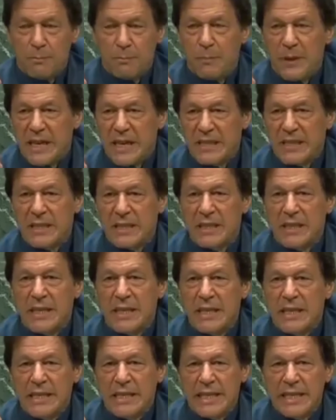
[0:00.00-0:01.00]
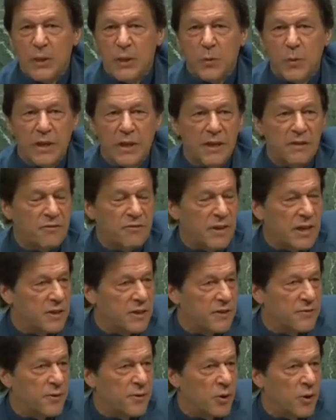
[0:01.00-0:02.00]
person is equal in
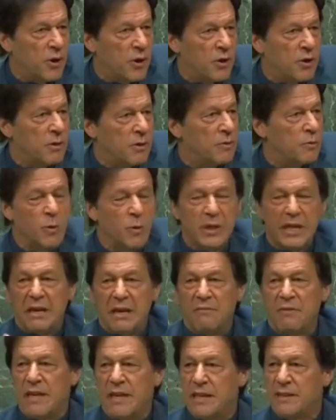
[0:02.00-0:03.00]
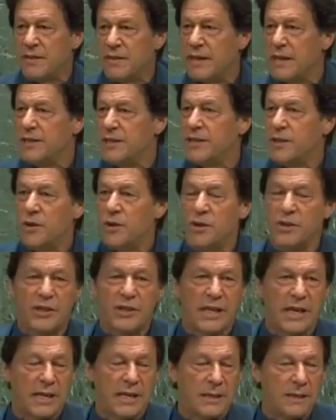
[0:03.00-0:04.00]
front of law, whatever his religion or his
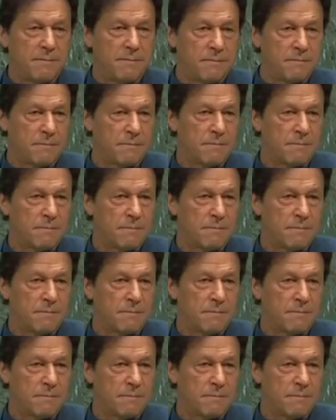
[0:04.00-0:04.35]
color.